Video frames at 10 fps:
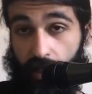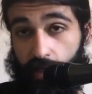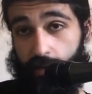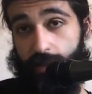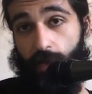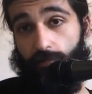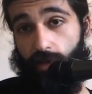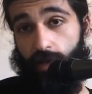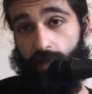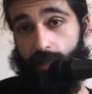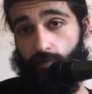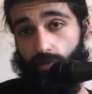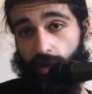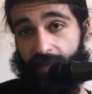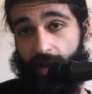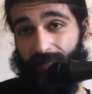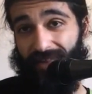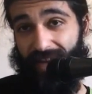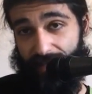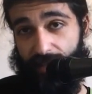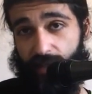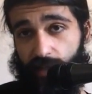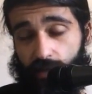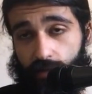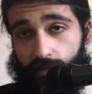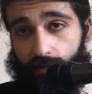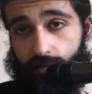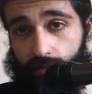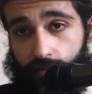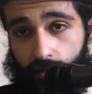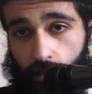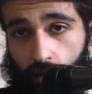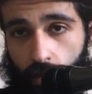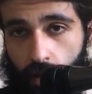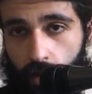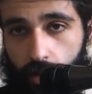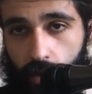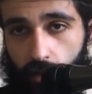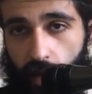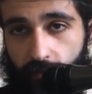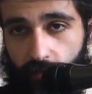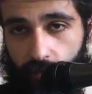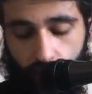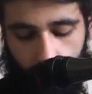And now the same thing, except we're going to tap 19. So we have...